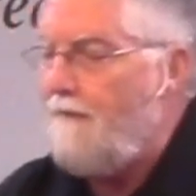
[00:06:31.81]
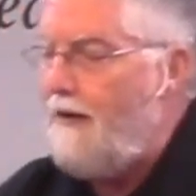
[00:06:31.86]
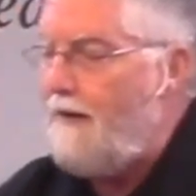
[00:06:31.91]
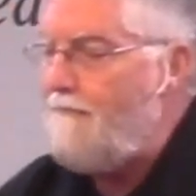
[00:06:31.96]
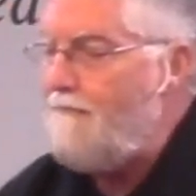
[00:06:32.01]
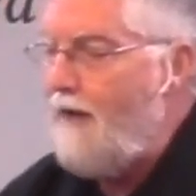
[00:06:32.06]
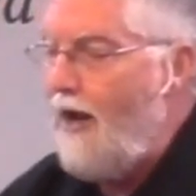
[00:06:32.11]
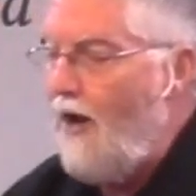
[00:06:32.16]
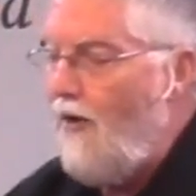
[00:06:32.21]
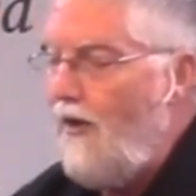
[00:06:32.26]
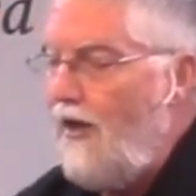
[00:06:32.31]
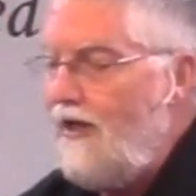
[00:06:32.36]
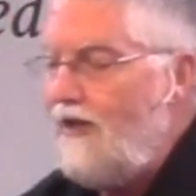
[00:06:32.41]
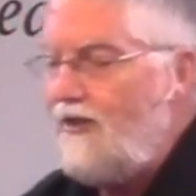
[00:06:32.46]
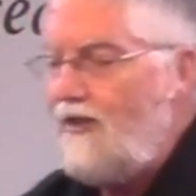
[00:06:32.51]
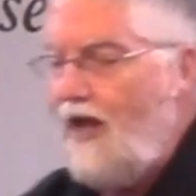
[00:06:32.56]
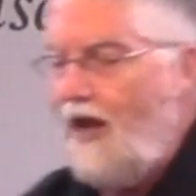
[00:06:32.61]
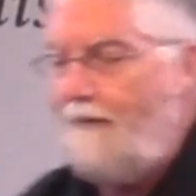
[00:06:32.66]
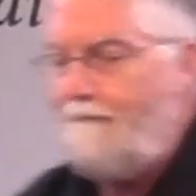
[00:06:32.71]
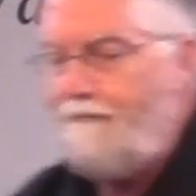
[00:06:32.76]
but Mary
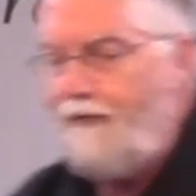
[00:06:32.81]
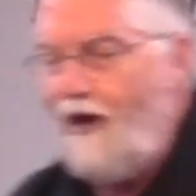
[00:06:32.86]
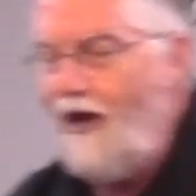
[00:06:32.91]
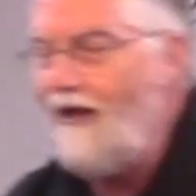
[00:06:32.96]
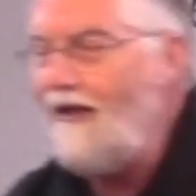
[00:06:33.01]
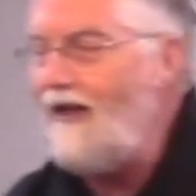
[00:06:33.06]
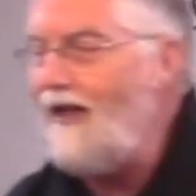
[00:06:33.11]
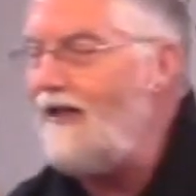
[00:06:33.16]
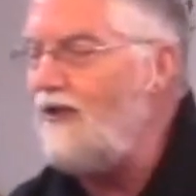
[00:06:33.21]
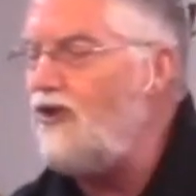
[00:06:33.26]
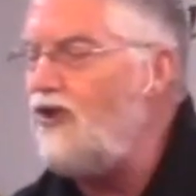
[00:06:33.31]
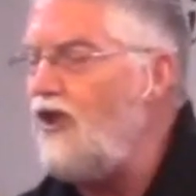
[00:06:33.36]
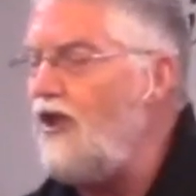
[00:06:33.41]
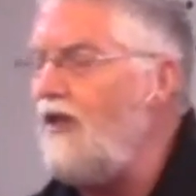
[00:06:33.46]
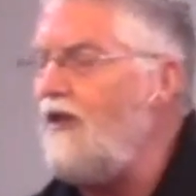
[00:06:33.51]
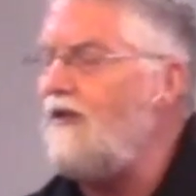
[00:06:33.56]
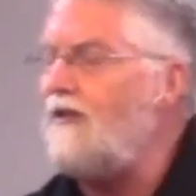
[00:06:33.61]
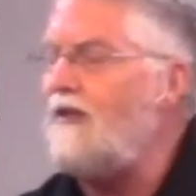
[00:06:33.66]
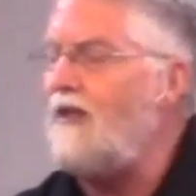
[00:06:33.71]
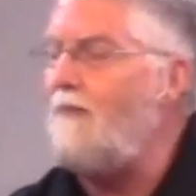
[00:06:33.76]
is now pregnant and
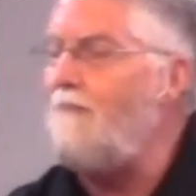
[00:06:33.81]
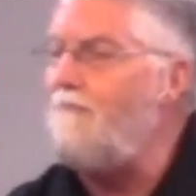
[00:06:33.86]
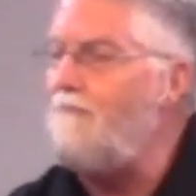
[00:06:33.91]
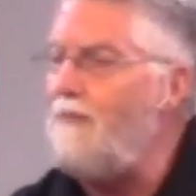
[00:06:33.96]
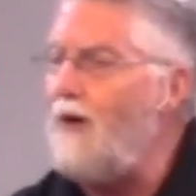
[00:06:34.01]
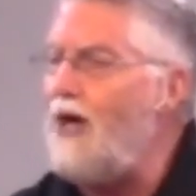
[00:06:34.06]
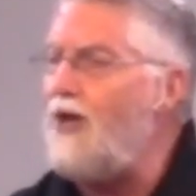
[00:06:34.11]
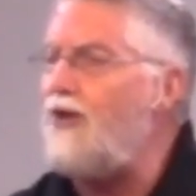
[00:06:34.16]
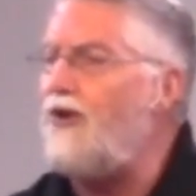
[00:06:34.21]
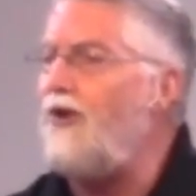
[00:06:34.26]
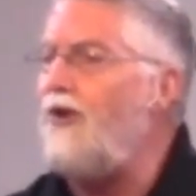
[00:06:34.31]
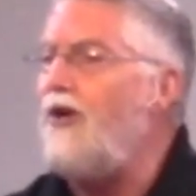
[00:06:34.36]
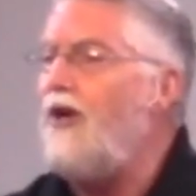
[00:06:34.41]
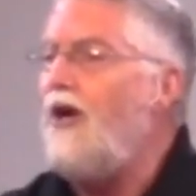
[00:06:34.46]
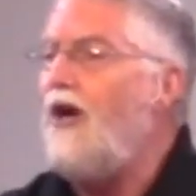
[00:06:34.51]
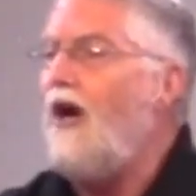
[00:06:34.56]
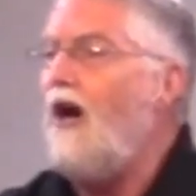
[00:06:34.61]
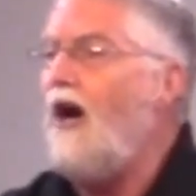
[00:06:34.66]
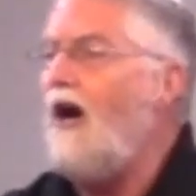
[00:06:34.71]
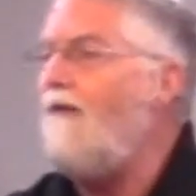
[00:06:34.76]
she is the mother
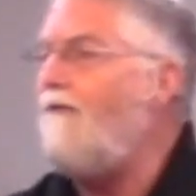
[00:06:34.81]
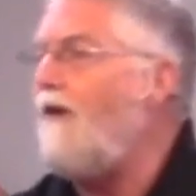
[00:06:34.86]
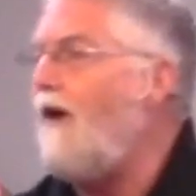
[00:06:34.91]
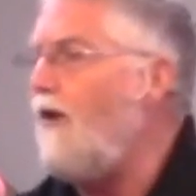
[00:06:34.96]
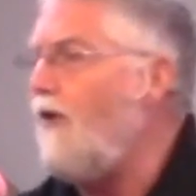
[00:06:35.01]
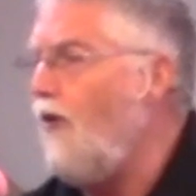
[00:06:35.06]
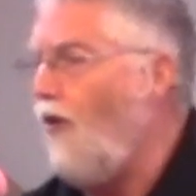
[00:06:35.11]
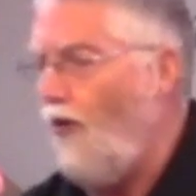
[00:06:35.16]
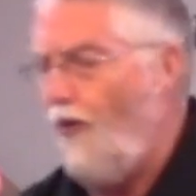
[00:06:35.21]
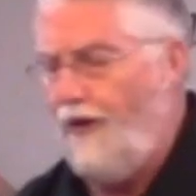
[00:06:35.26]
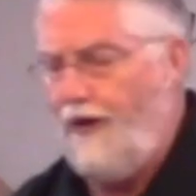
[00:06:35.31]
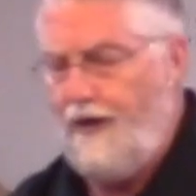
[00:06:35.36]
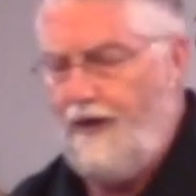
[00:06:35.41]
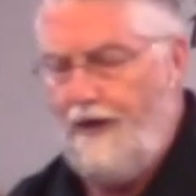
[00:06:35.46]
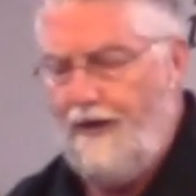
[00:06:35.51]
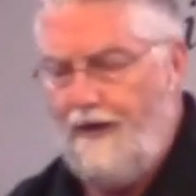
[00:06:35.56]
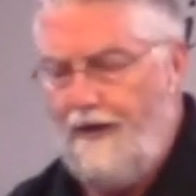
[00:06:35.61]
of our Lord.